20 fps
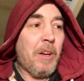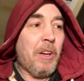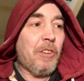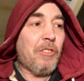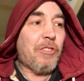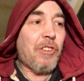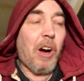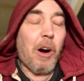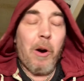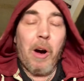
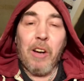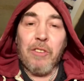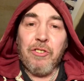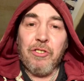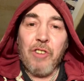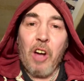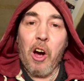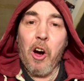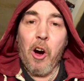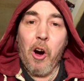So I'll
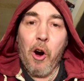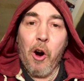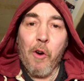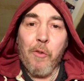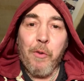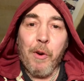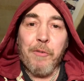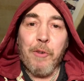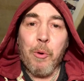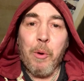start off
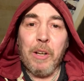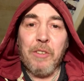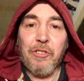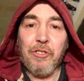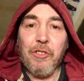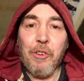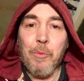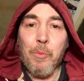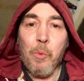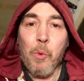with
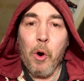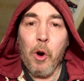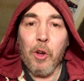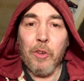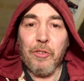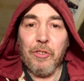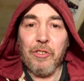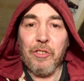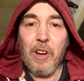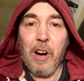question
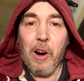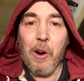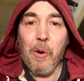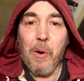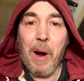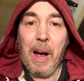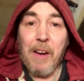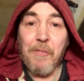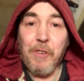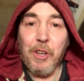one.
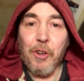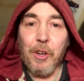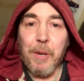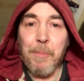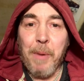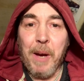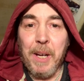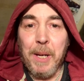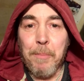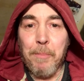So have you got
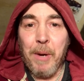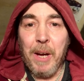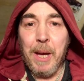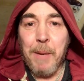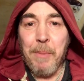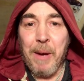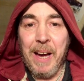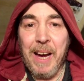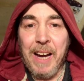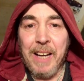your pen and
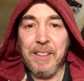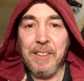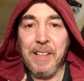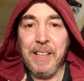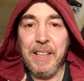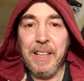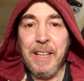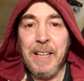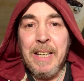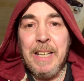paper
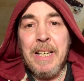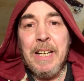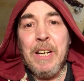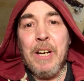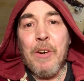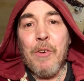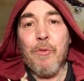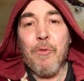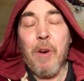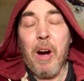handy?
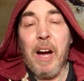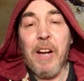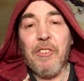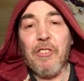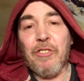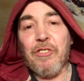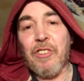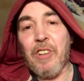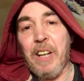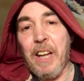Right,
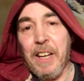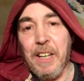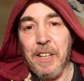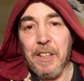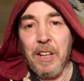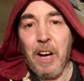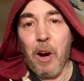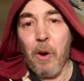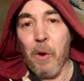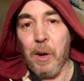just to let
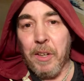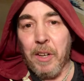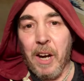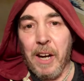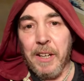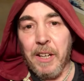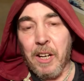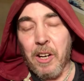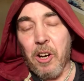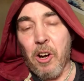you know, at
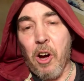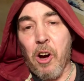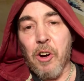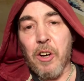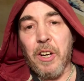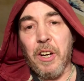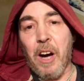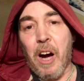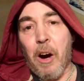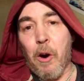9
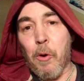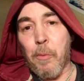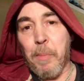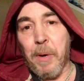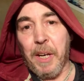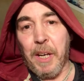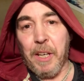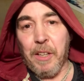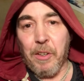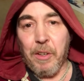o'clock, I'll
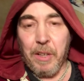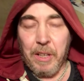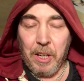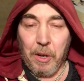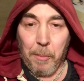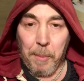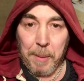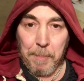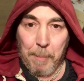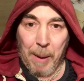be
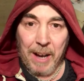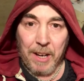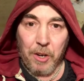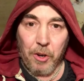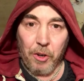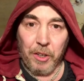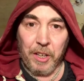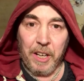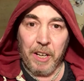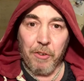coming back
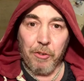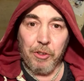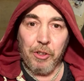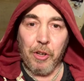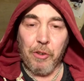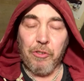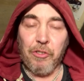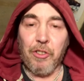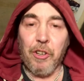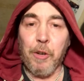on here on
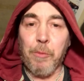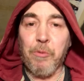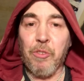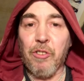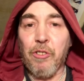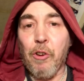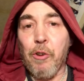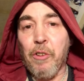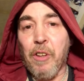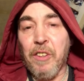YouTube to
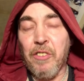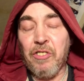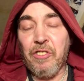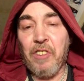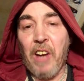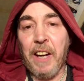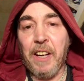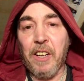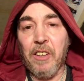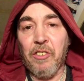do the
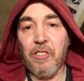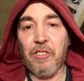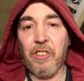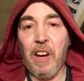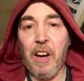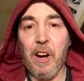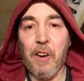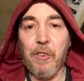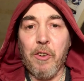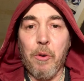second
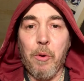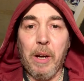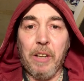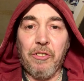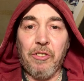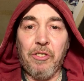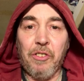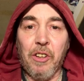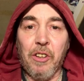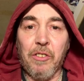set of
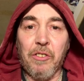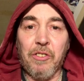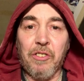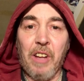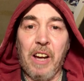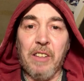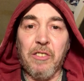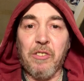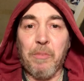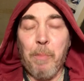questions.
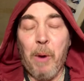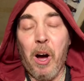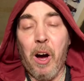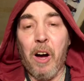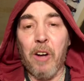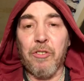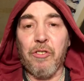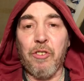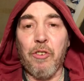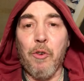That's
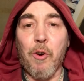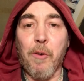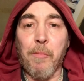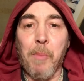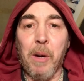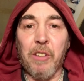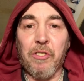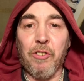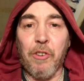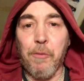part two of
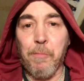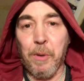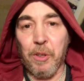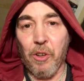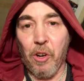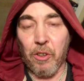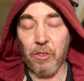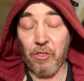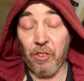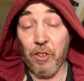my Super
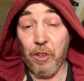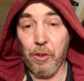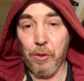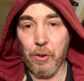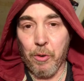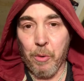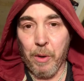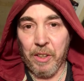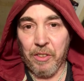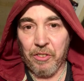Doctor Who
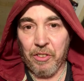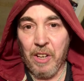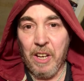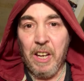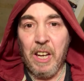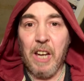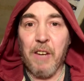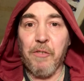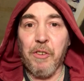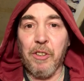quiz,
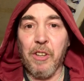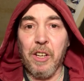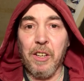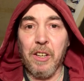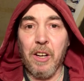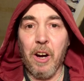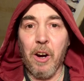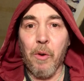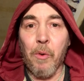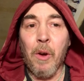if you
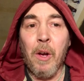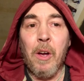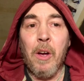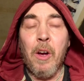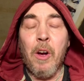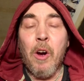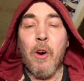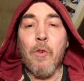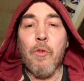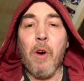didn't know.
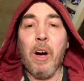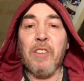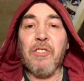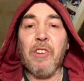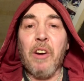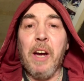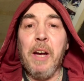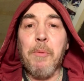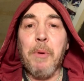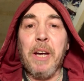Right,
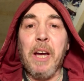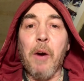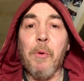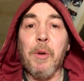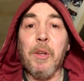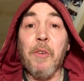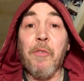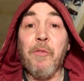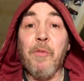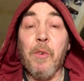so here we go
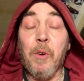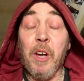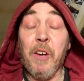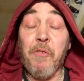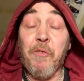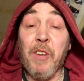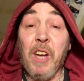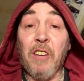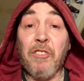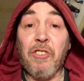
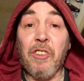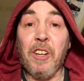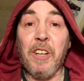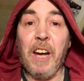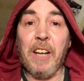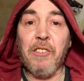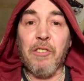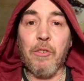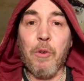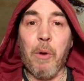with
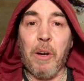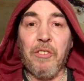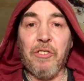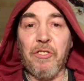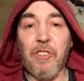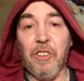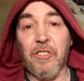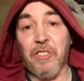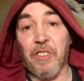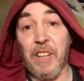yesterday's
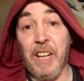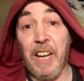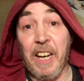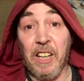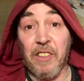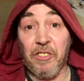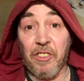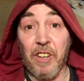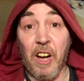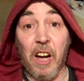questions, and
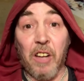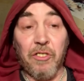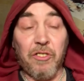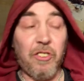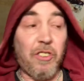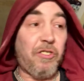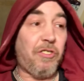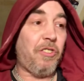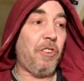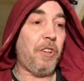here's the
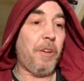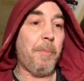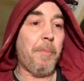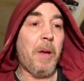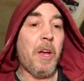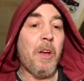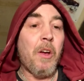answers to them.